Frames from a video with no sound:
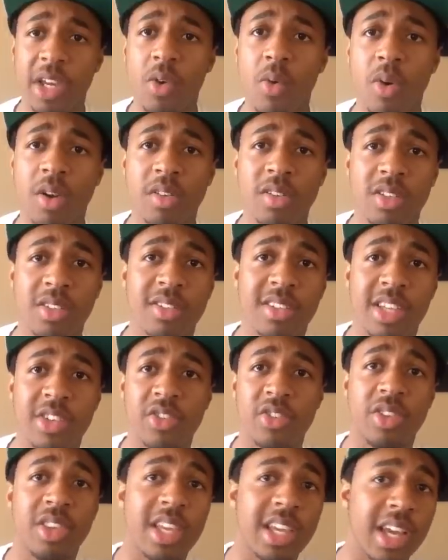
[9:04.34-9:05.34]
any questions
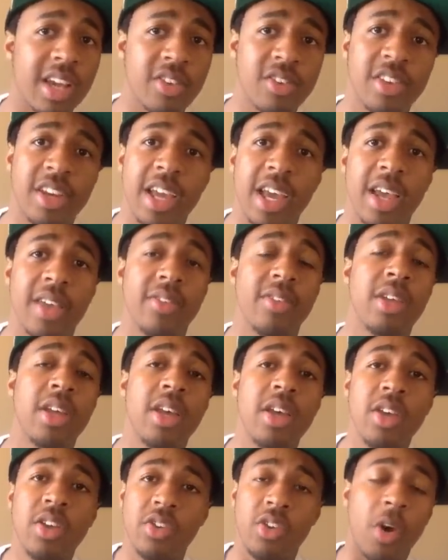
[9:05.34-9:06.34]
that you think I should ask,
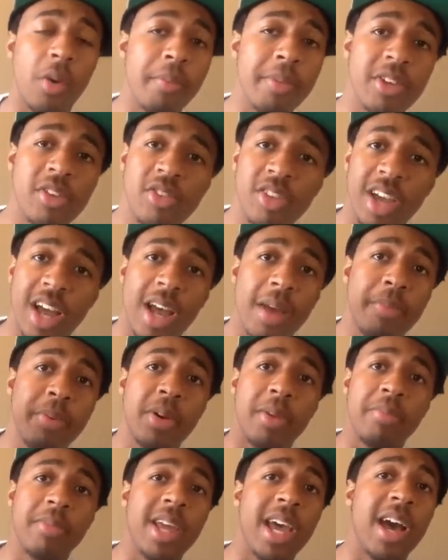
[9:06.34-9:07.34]
don't be shy.
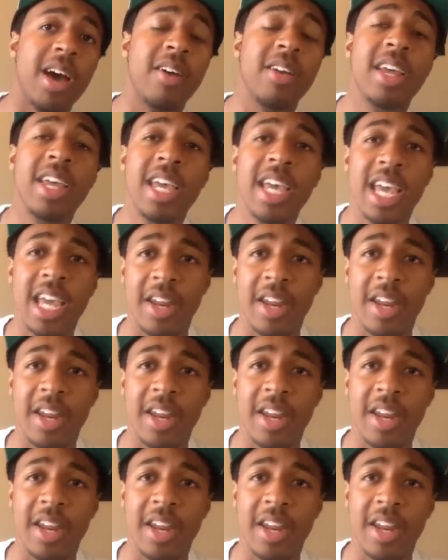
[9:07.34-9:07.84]
Put them down.